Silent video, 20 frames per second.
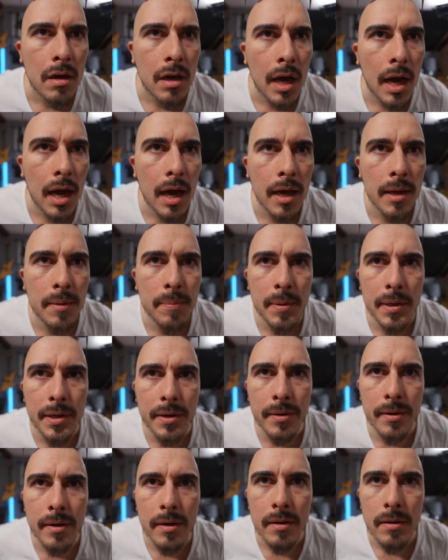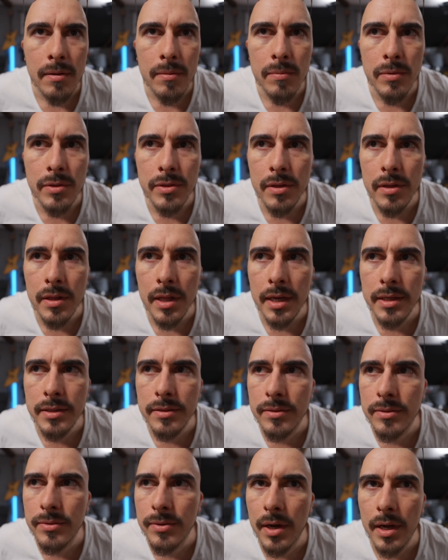Hi, Peter. Would you like to
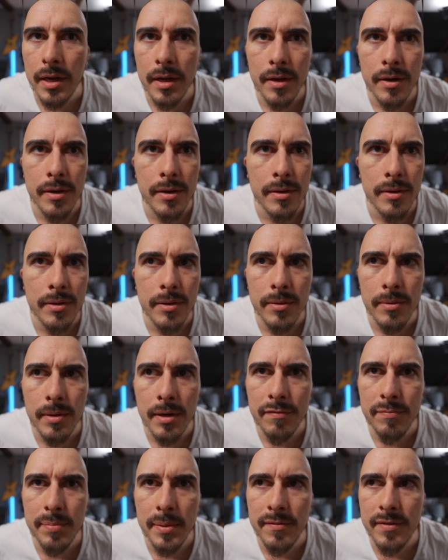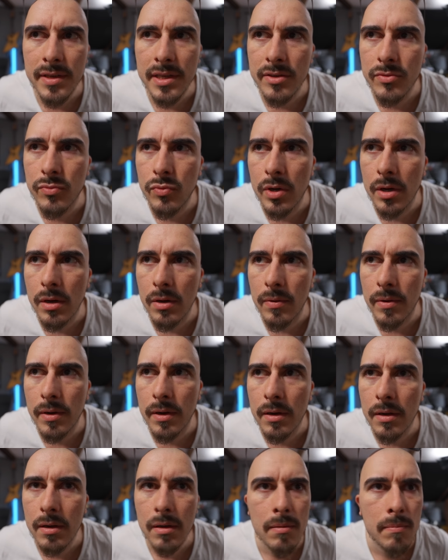try out a new FPV drone?
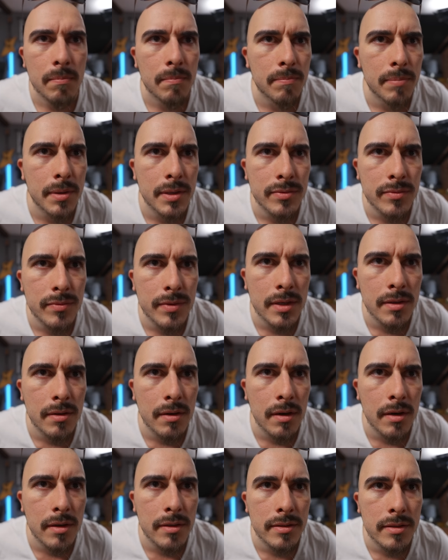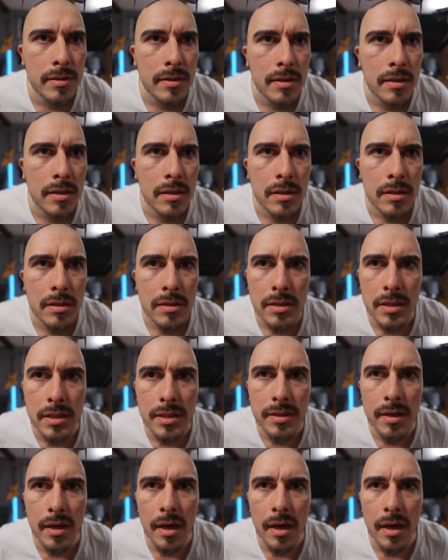Best regards, DJI.